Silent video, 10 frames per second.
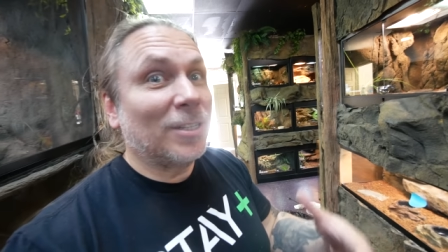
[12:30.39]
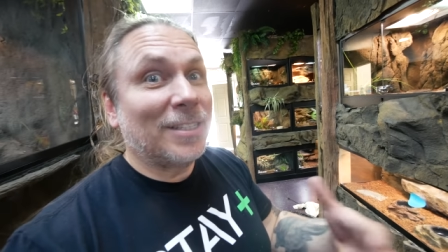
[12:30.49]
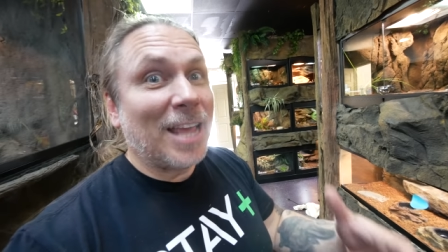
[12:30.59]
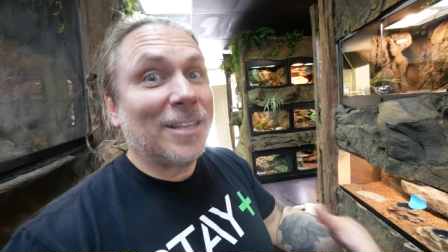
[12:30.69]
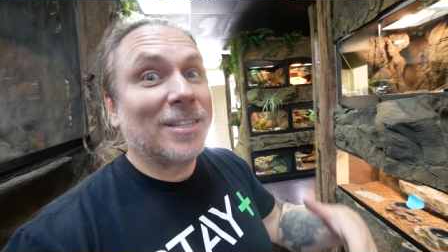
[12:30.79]
to
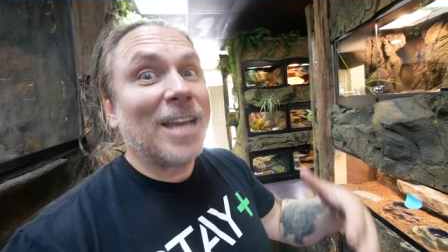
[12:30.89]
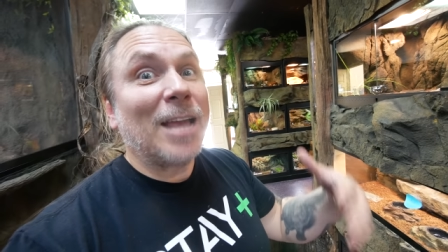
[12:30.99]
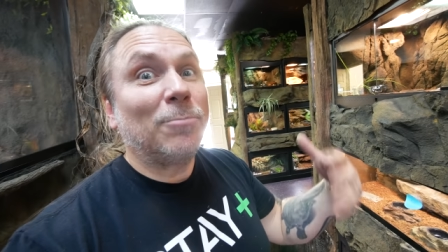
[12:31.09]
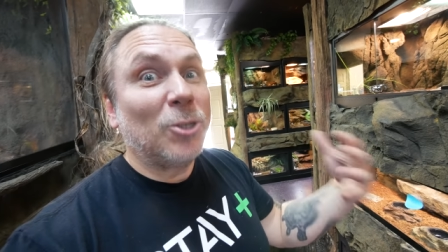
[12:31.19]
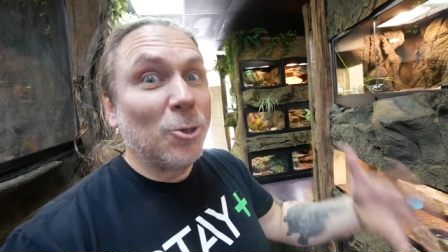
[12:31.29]
take the
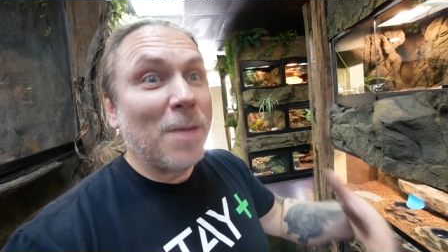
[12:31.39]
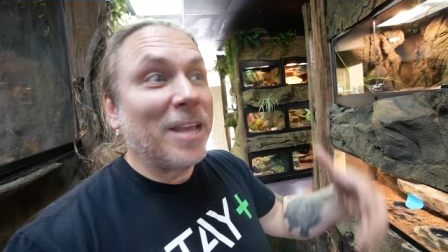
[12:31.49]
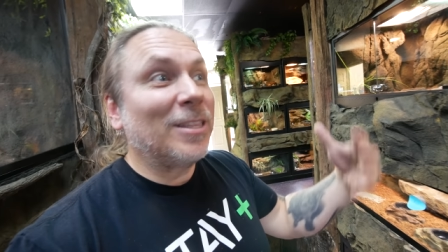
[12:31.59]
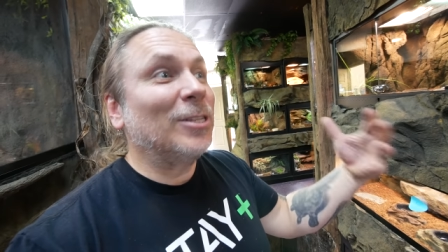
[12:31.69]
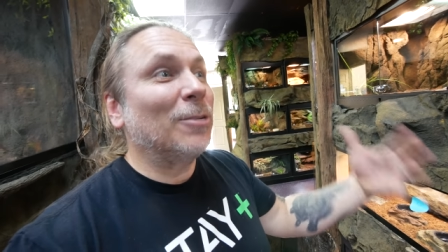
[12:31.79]
time to
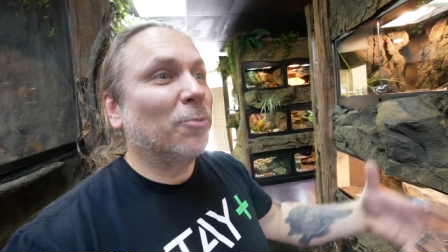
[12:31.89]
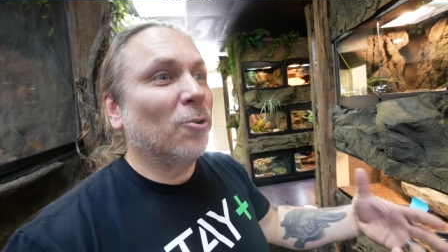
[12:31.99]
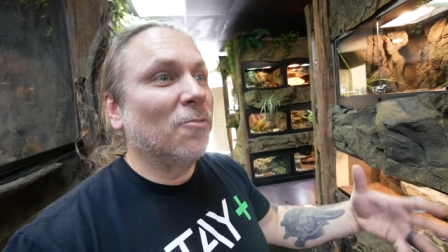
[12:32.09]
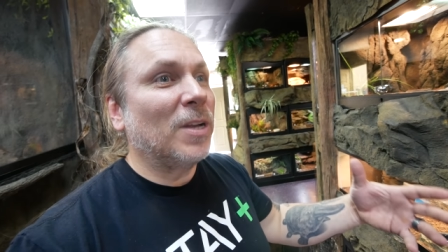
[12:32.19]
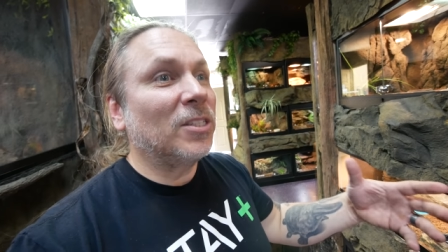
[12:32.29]
make these
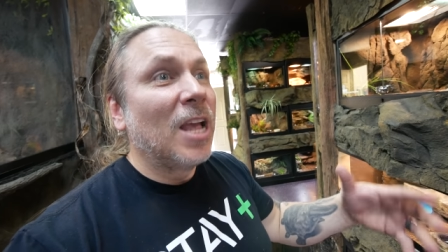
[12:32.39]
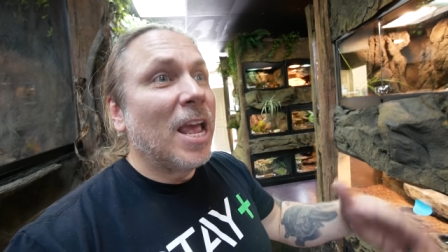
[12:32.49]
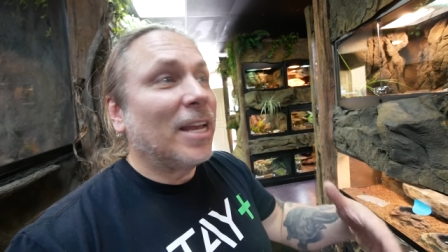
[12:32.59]
improvements.